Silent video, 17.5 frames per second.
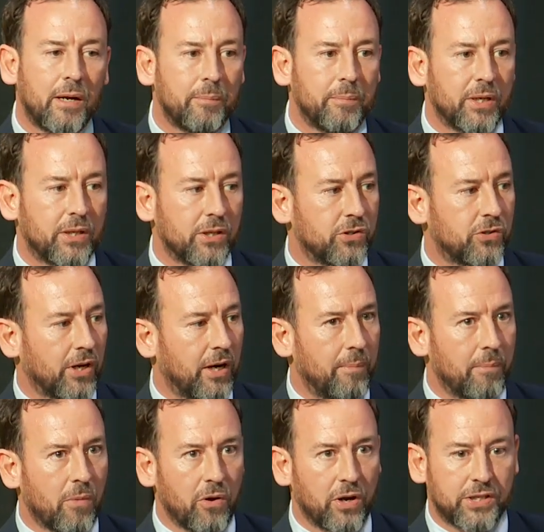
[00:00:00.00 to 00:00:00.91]
because trying
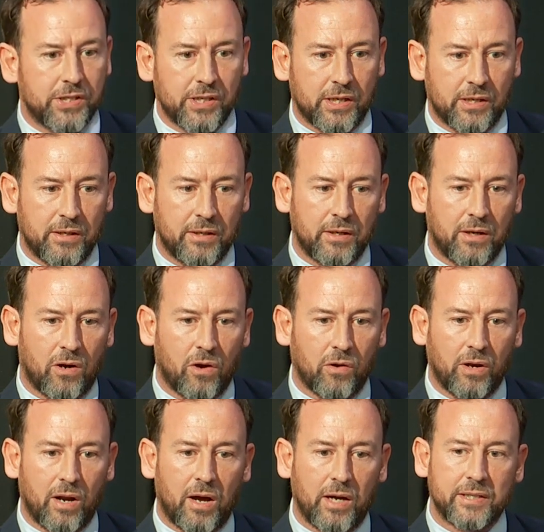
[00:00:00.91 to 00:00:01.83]
to monitor
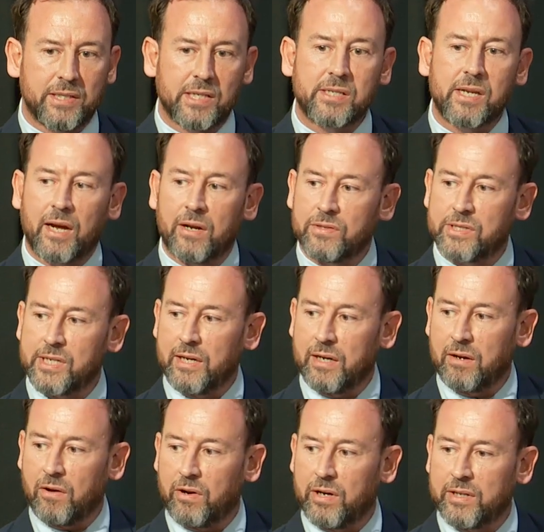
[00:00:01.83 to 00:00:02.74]
online
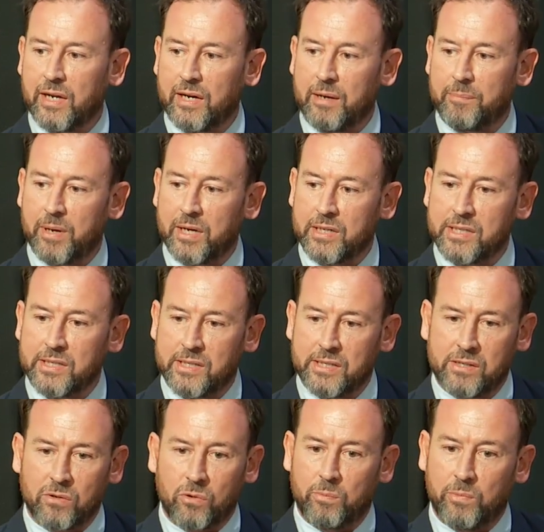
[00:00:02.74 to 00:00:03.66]
discounting on a daily basis
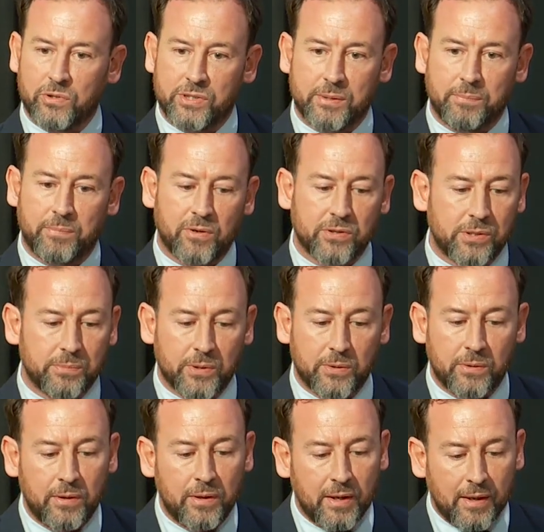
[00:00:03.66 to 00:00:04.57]
is almost
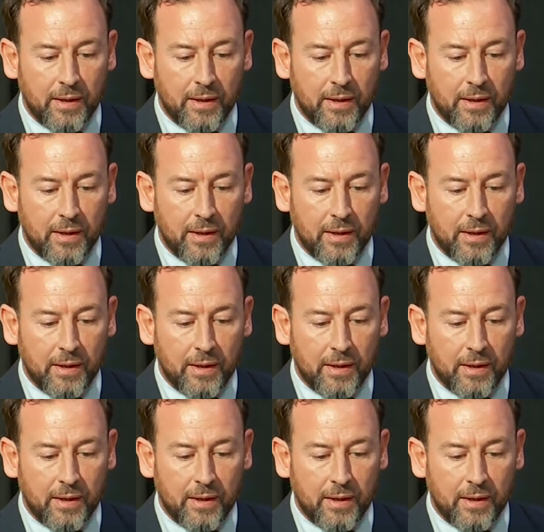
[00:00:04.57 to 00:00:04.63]
impossible.